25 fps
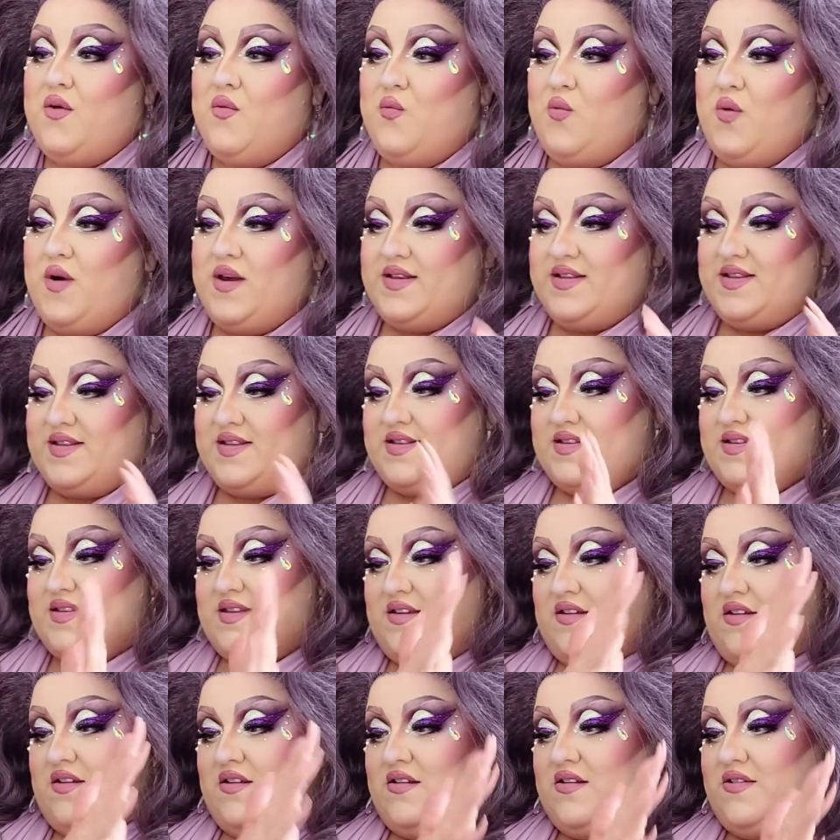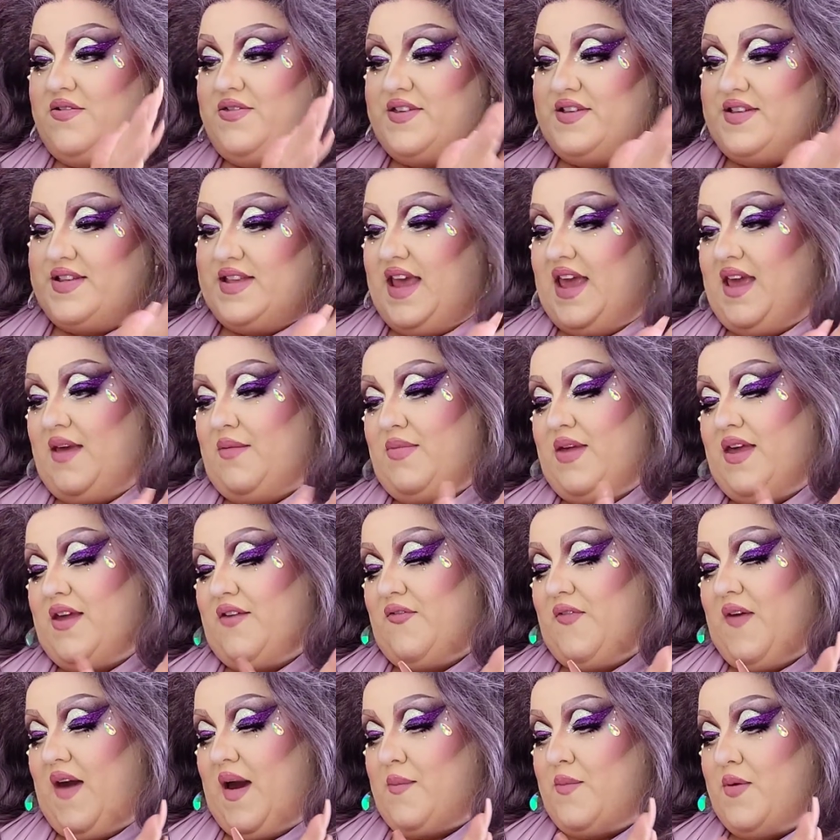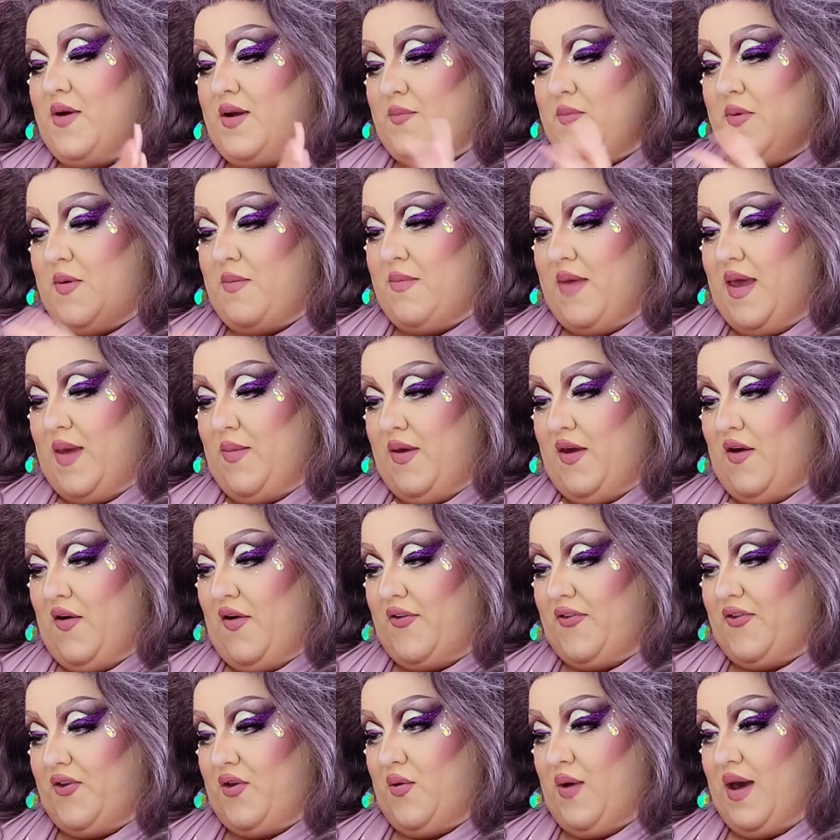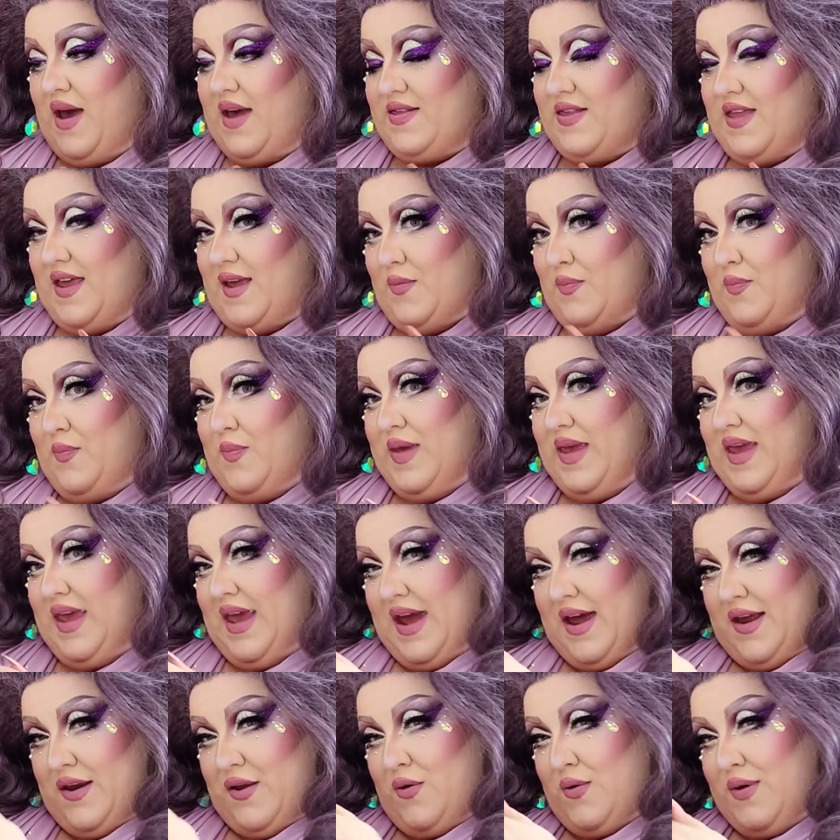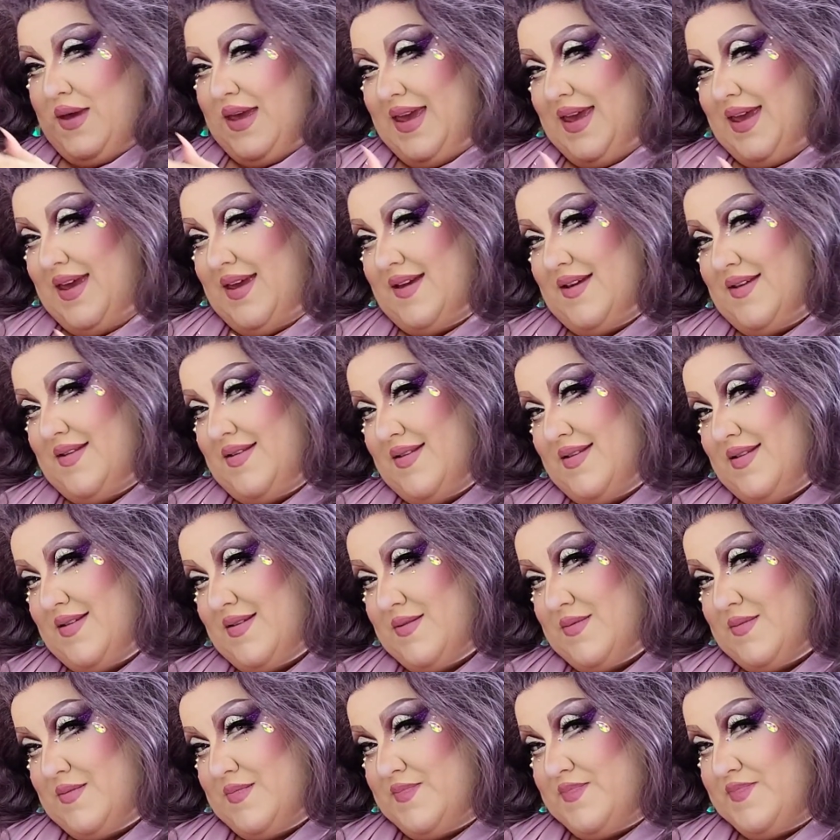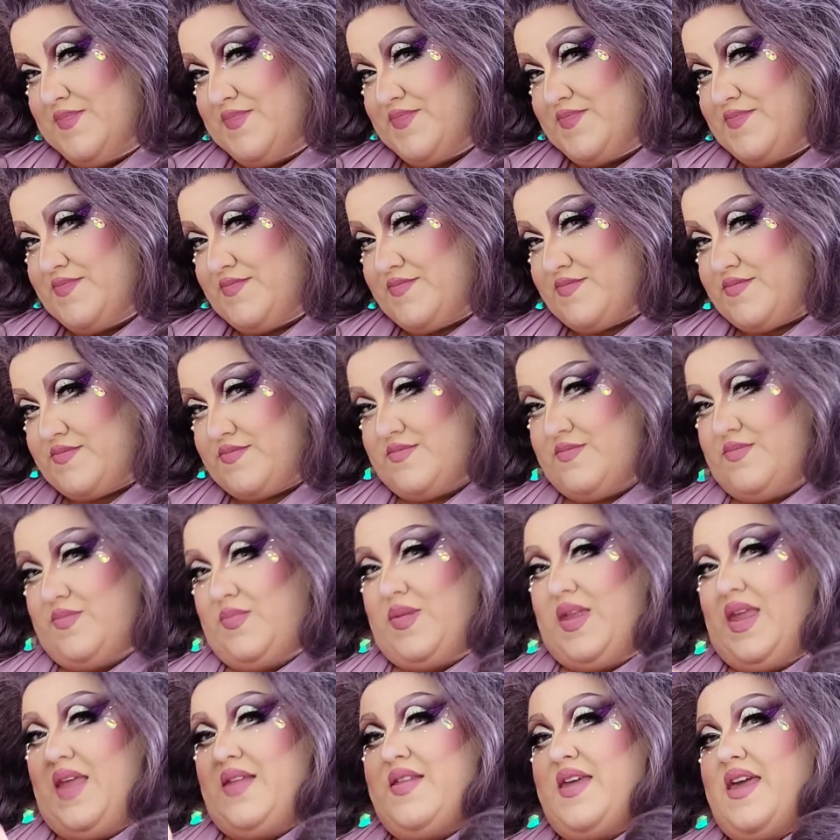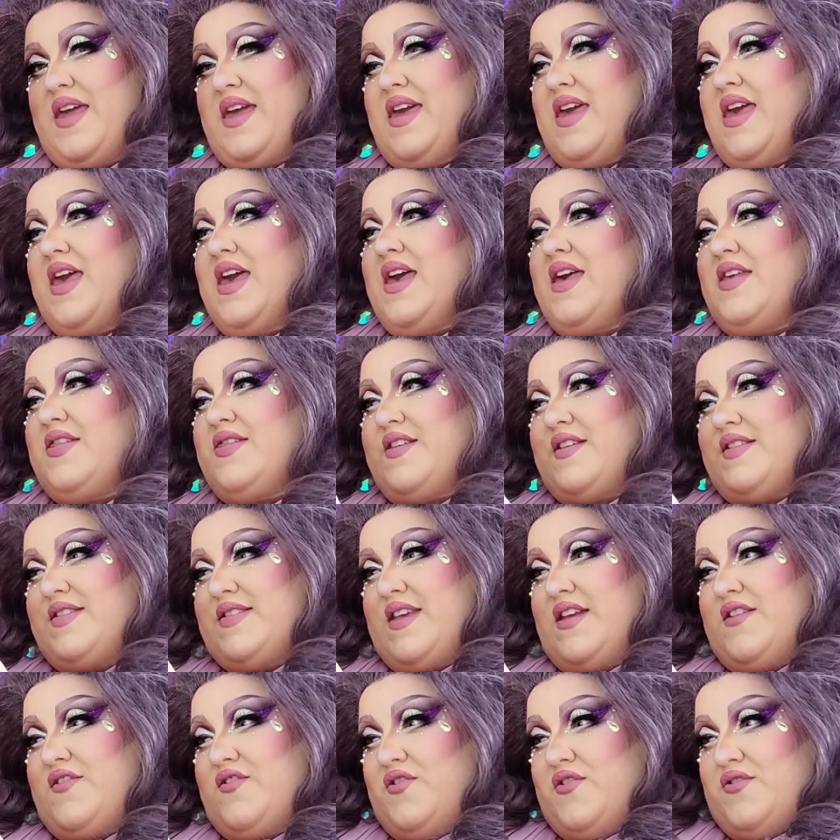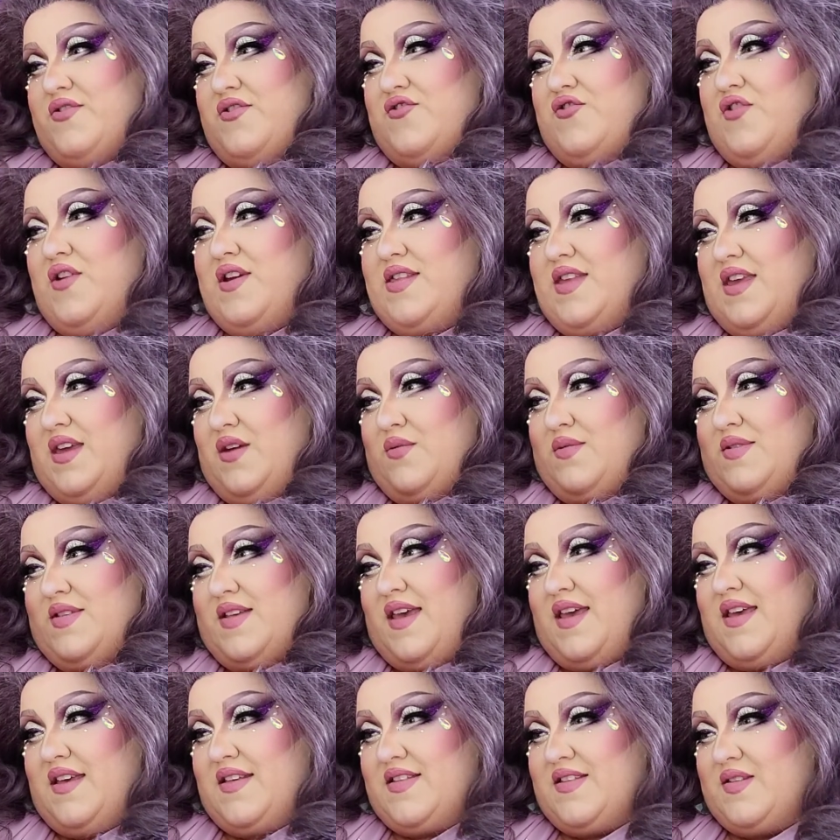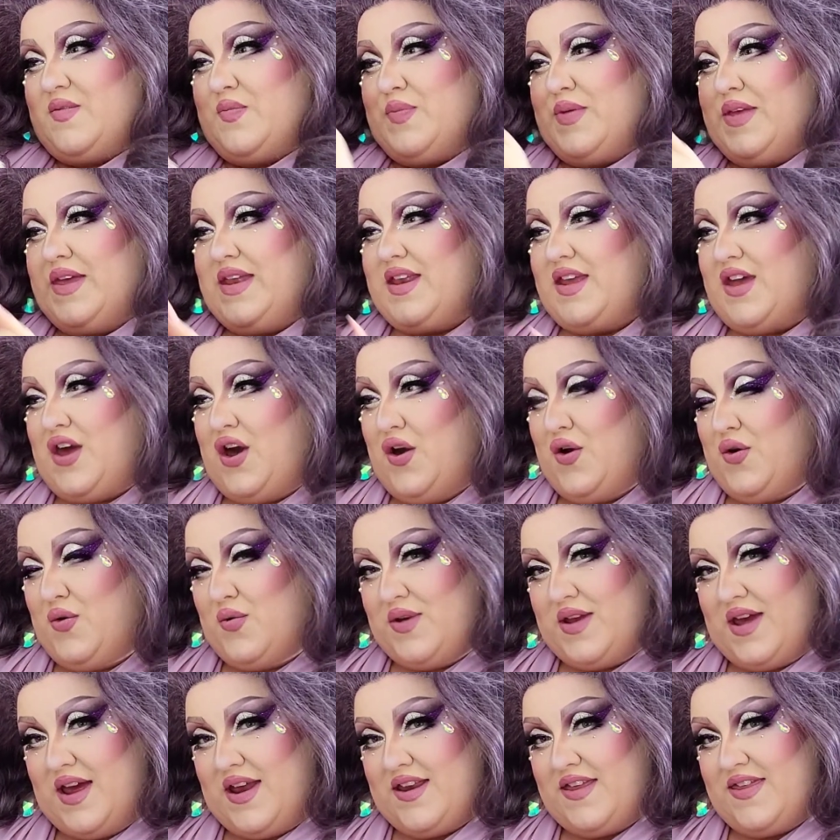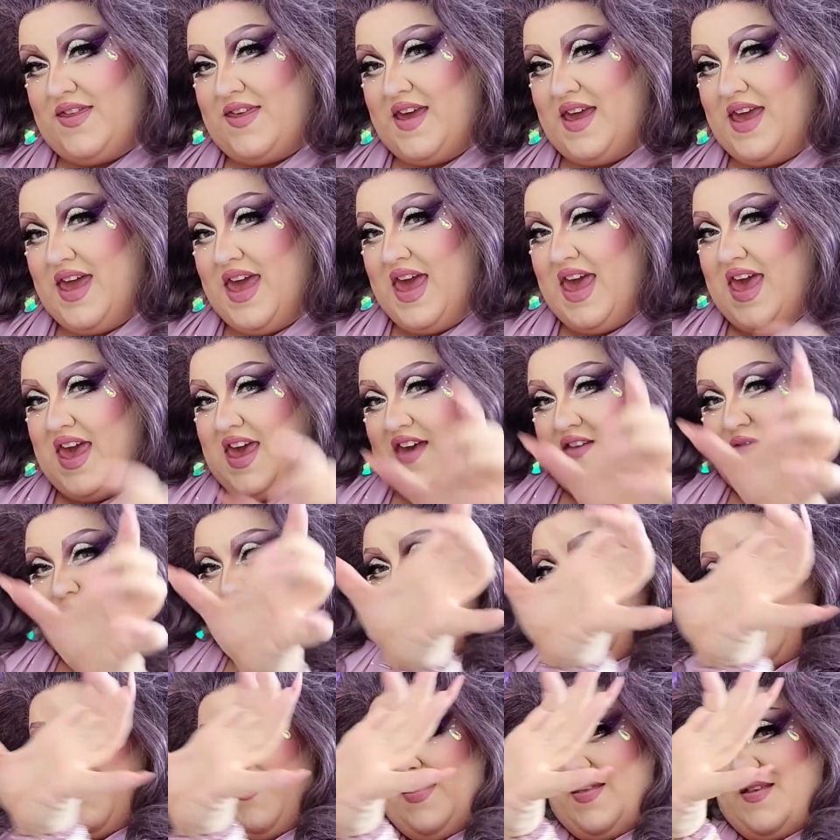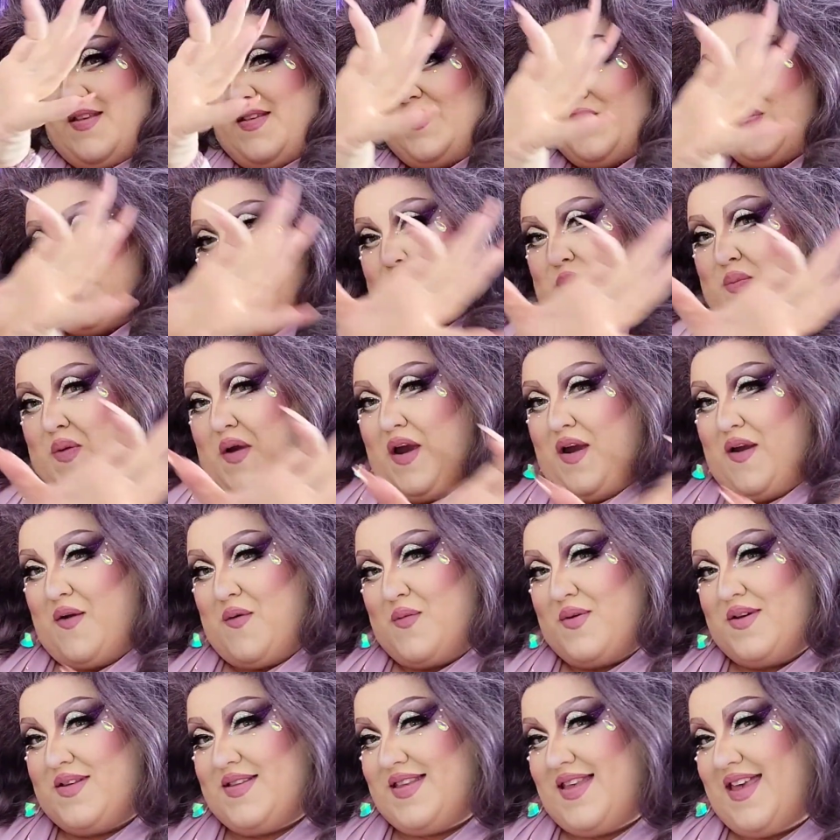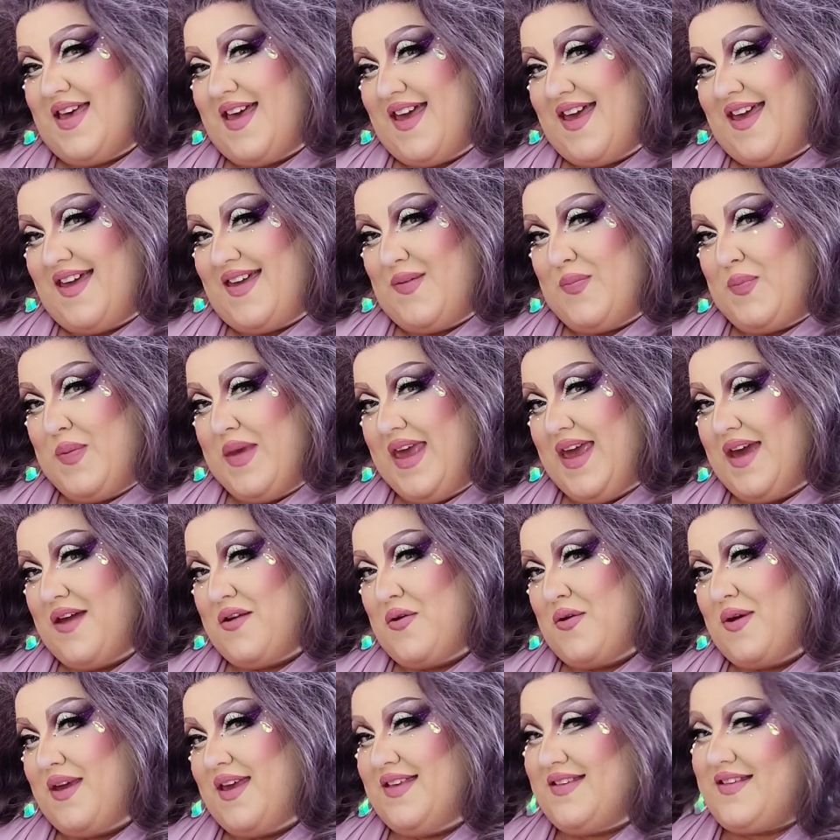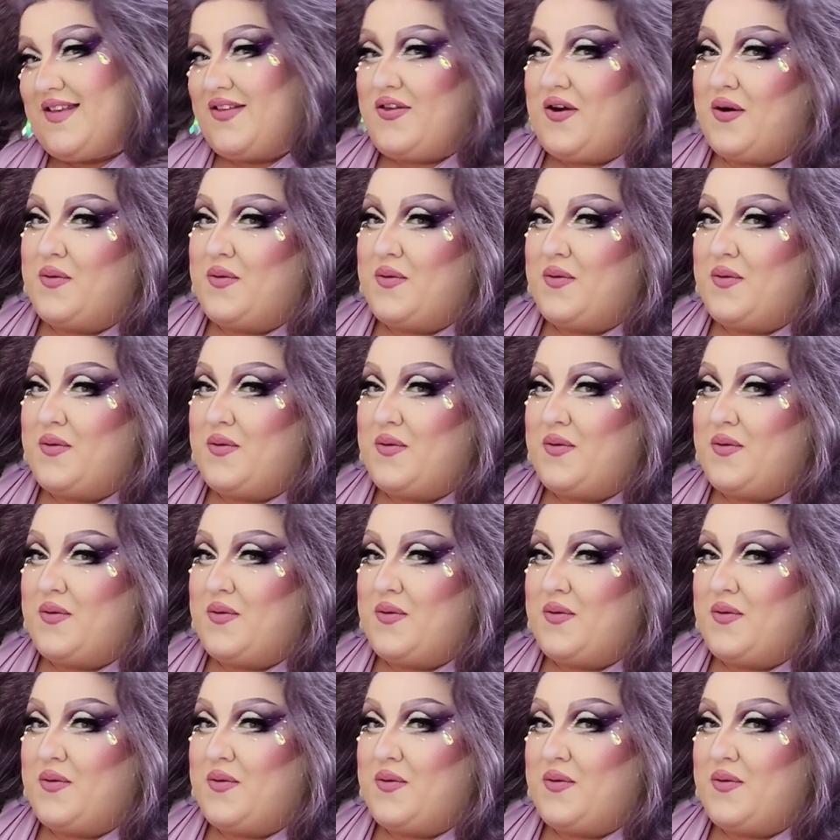was still the same like fabric, but maybe also had like piano keys. Like the center of the train, like it was like a split coat kind of thing. If maybe the split part was like piano keys, I